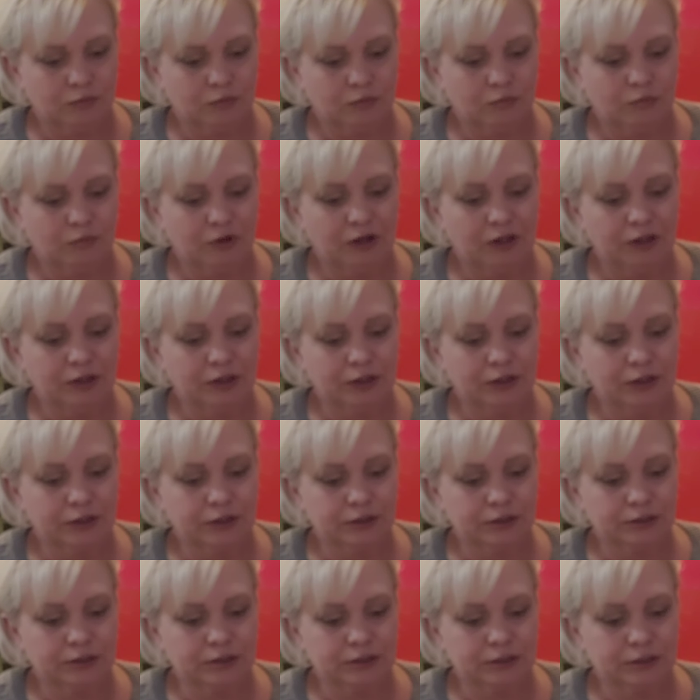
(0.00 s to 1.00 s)
my
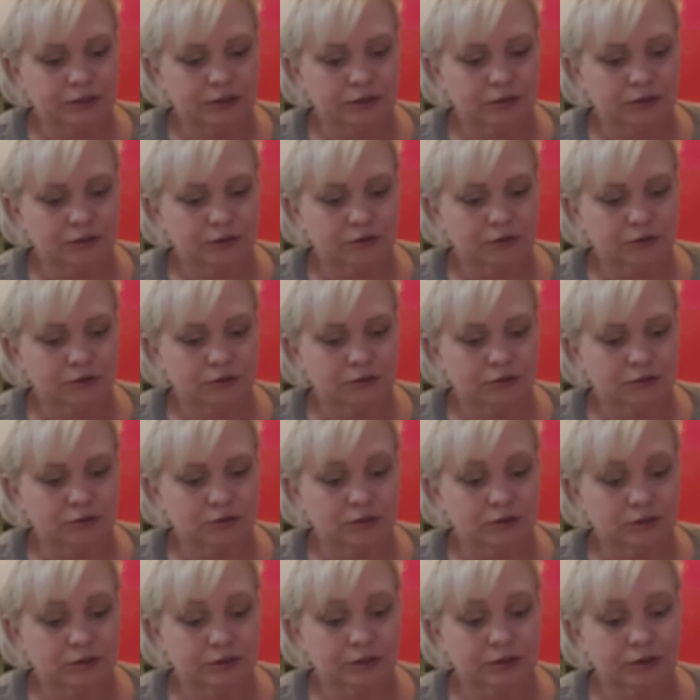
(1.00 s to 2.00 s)
youngest
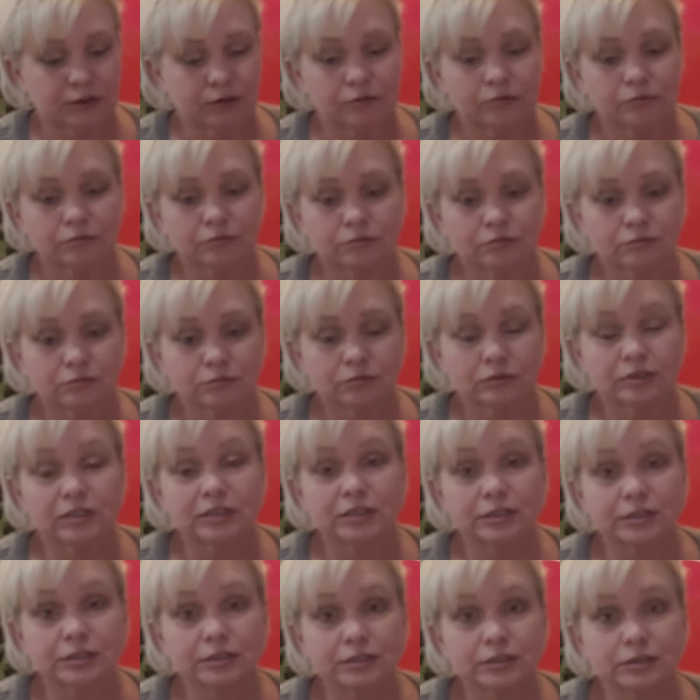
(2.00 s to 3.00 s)
son,
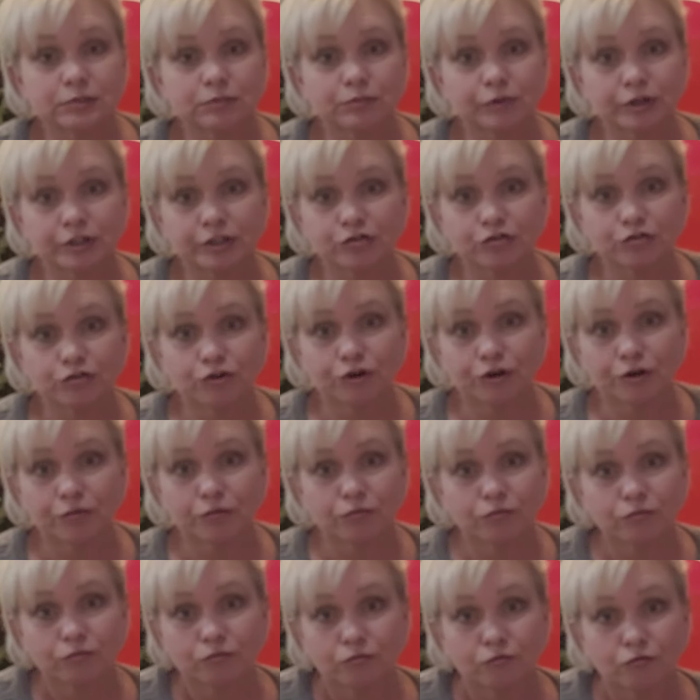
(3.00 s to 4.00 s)
his best
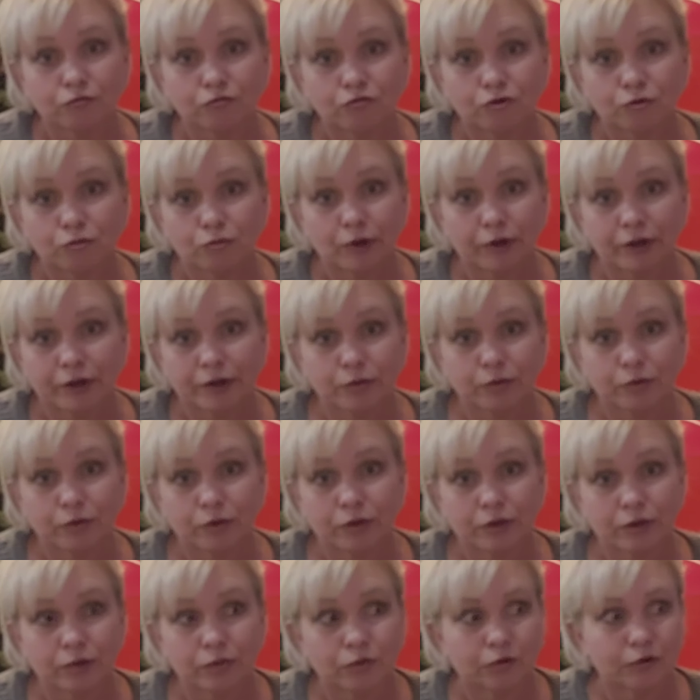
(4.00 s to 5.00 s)
friend from like when
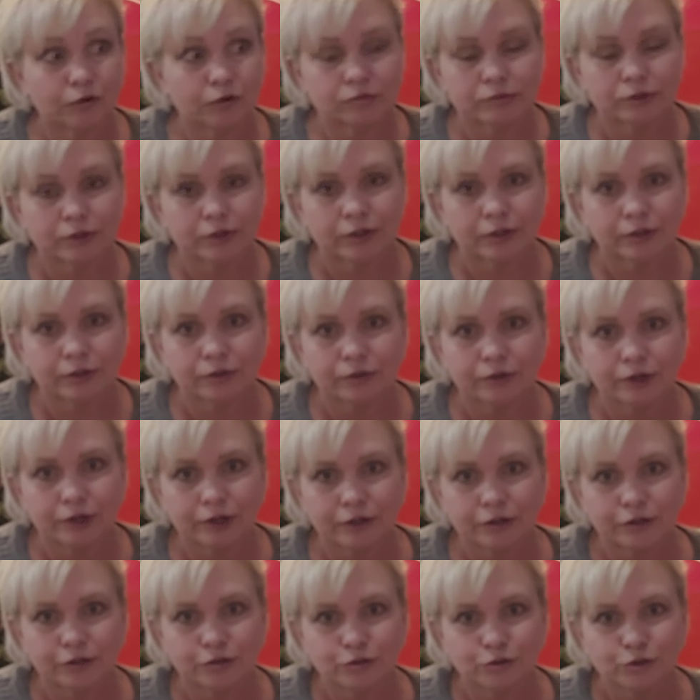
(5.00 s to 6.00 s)
they were 8 or
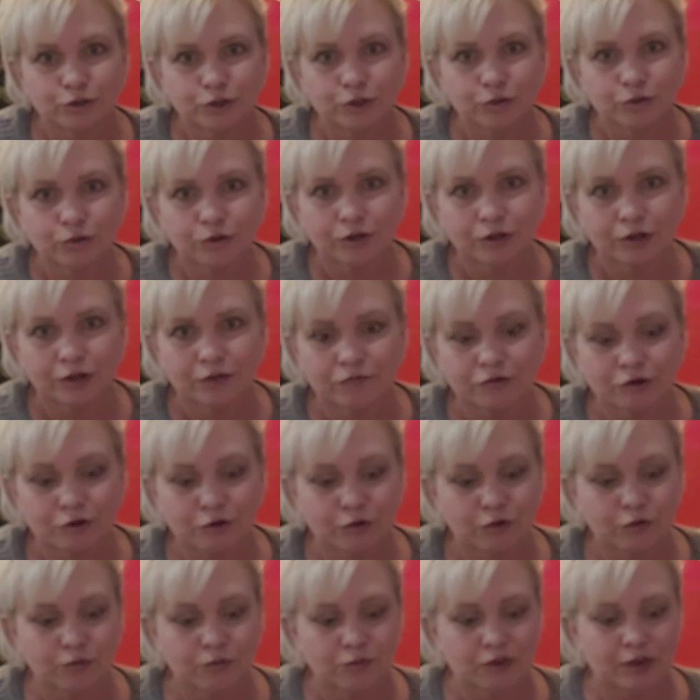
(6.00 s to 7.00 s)
9 years old, and I've
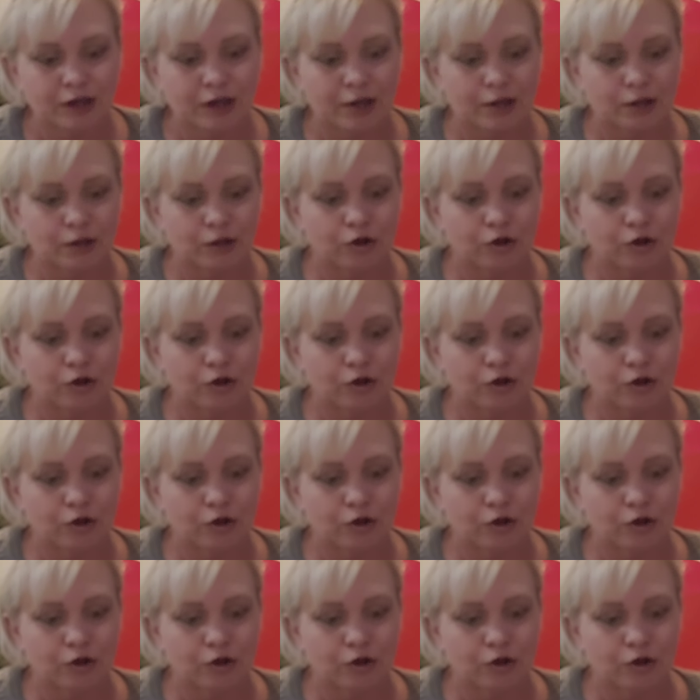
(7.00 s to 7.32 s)
known them that